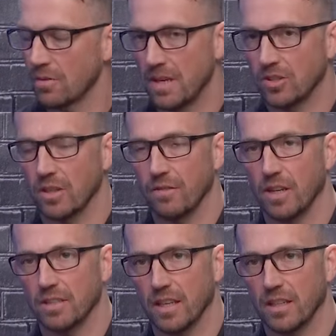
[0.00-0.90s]
good, mate. It's good
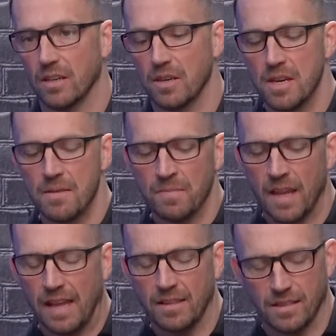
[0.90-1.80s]
advice. Thank you.
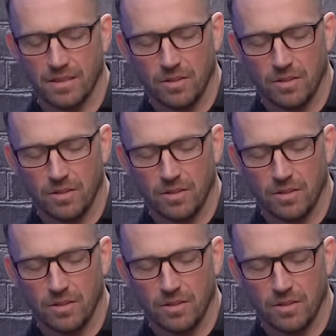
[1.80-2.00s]
And